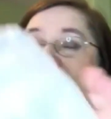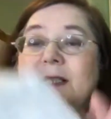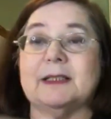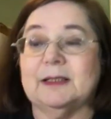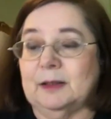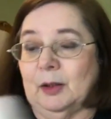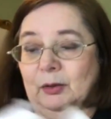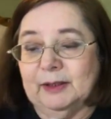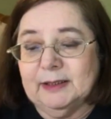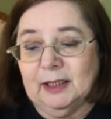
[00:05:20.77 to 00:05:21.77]
this is the
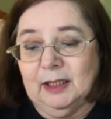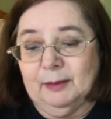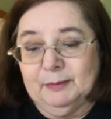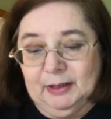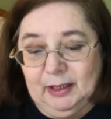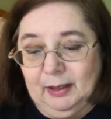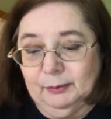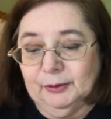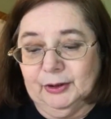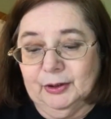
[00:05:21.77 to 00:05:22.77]
only time that I
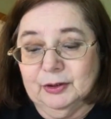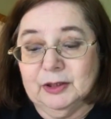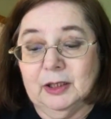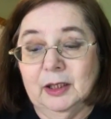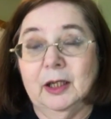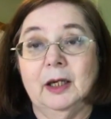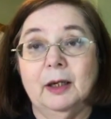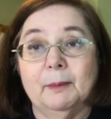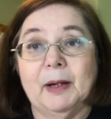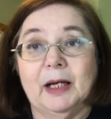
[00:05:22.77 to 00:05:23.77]
will use
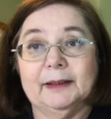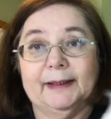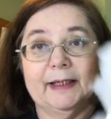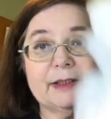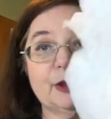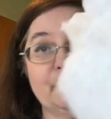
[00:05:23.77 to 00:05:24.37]
polyester